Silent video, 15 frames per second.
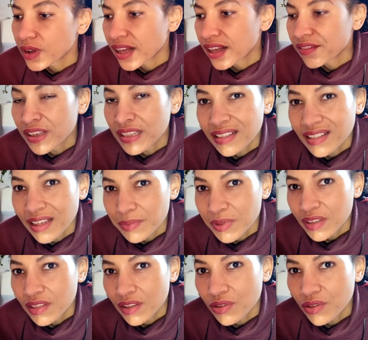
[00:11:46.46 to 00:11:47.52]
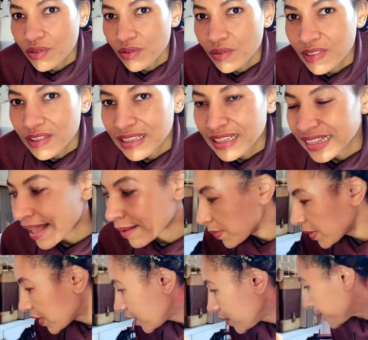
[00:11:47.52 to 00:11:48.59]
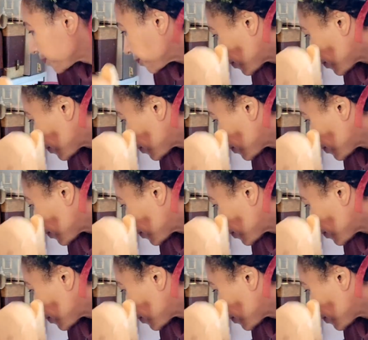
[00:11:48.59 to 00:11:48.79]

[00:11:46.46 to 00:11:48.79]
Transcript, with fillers: I've ended up needing to use the clapper